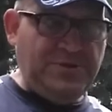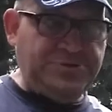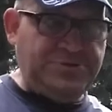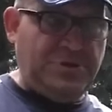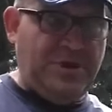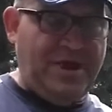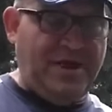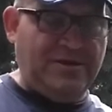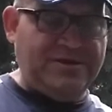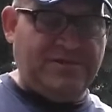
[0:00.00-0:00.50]

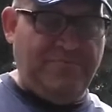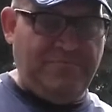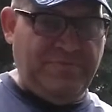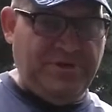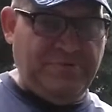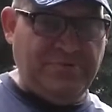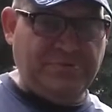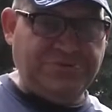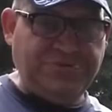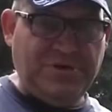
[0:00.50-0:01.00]
So I got the
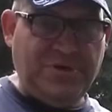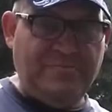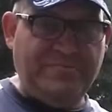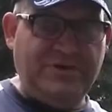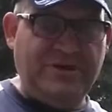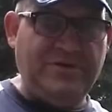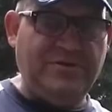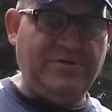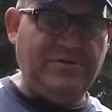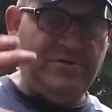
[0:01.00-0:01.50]
mirrors
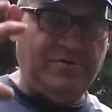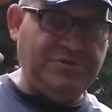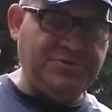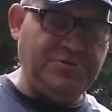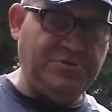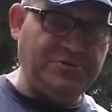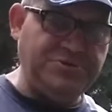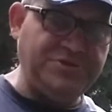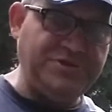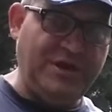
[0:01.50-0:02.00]
coming in. They're
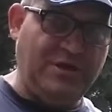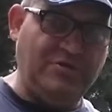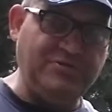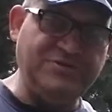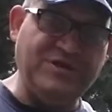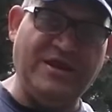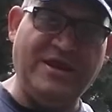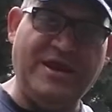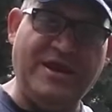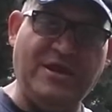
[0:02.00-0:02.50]

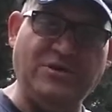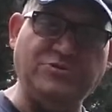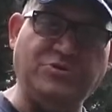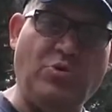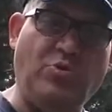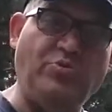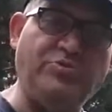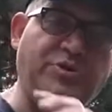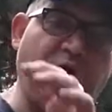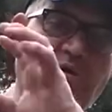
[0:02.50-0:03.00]
skeleton hands
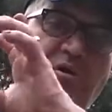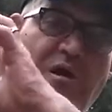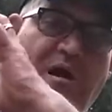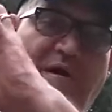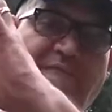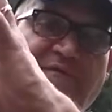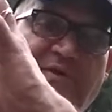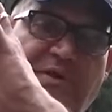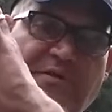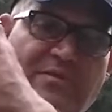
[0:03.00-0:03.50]
holding the
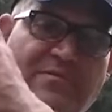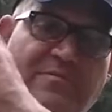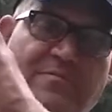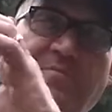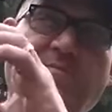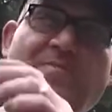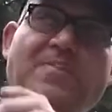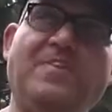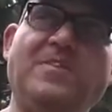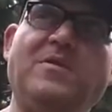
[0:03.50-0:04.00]
coffin.
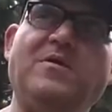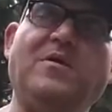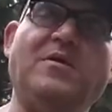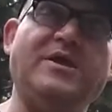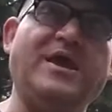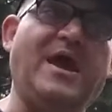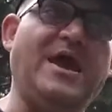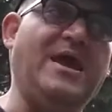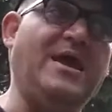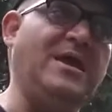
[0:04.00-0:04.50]

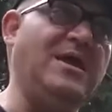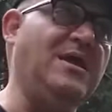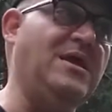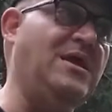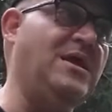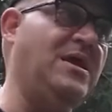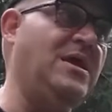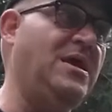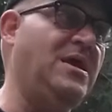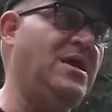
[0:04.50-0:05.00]
Okay?
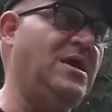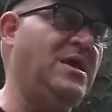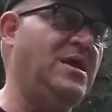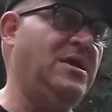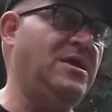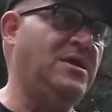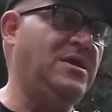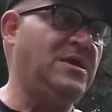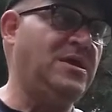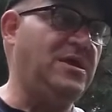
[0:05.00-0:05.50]

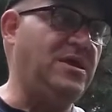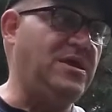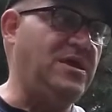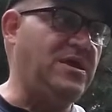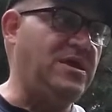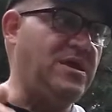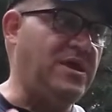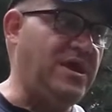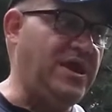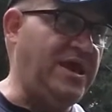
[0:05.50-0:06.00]

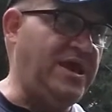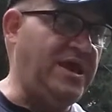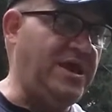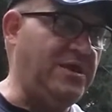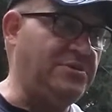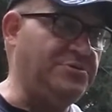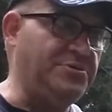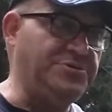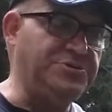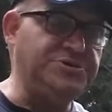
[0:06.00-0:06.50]

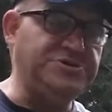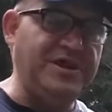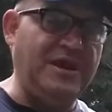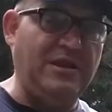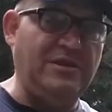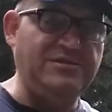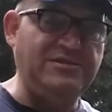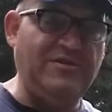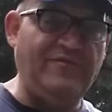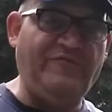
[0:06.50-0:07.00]
And they're
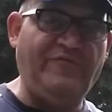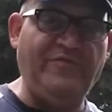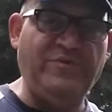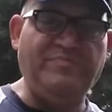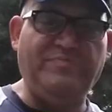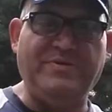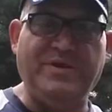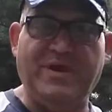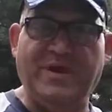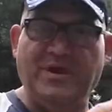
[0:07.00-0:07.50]
skeleton
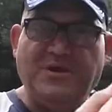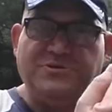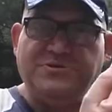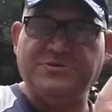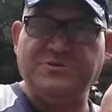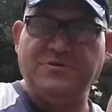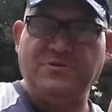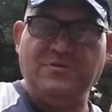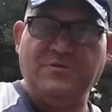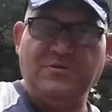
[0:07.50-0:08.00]
foot
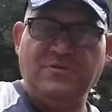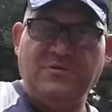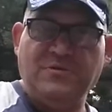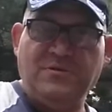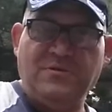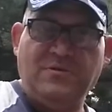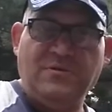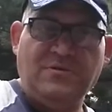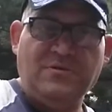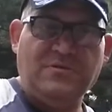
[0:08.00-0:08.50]
pegs.
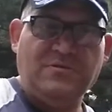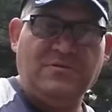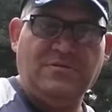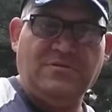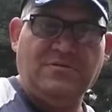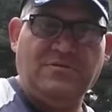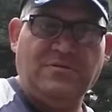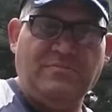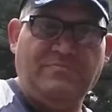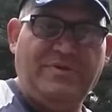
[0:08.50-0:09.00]

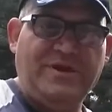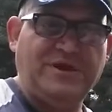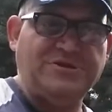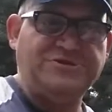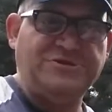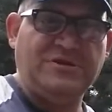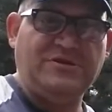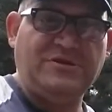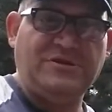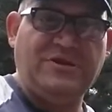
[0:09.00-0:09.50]
They're
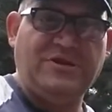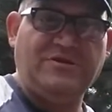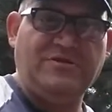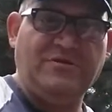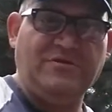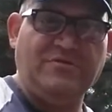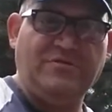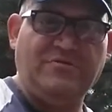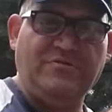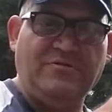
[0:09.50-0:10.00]
basically
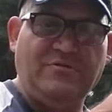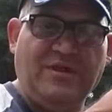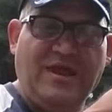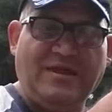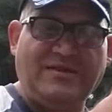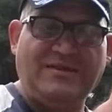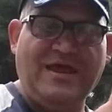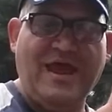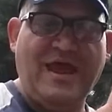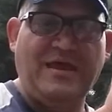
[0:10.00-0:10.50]

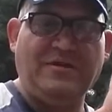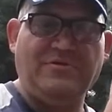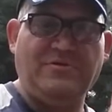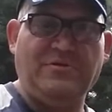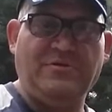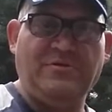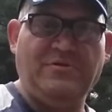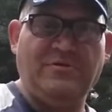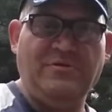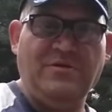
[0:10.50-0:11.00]
like that.
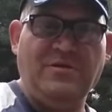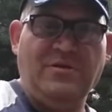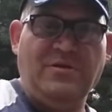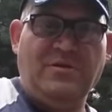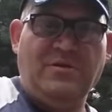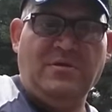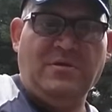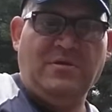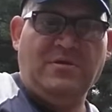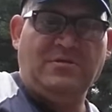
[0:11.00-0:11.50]

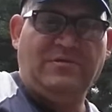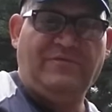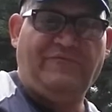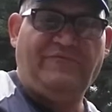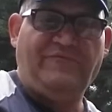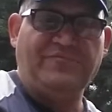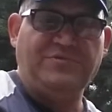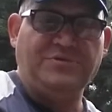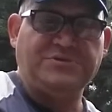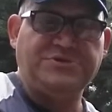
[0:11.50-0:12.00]

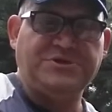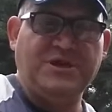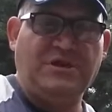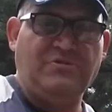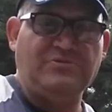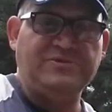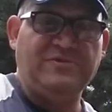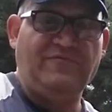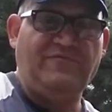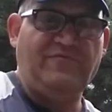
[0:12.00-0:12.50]
They're
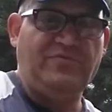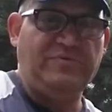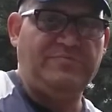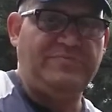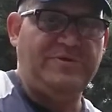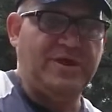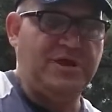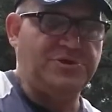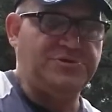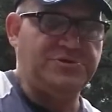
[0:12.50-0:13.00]
skeleton foot
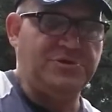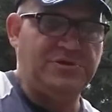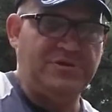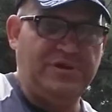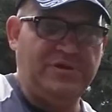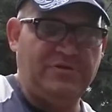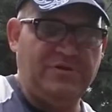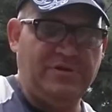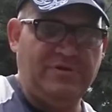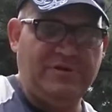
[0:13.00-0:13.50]
pegs,
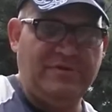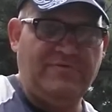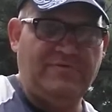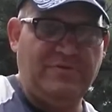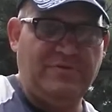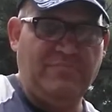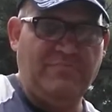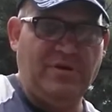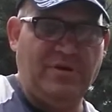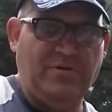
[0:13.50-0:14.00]
and they're
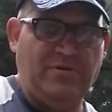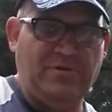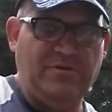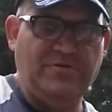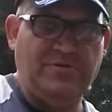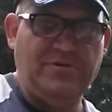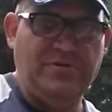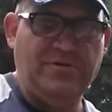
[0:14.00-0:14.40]
given to Bird.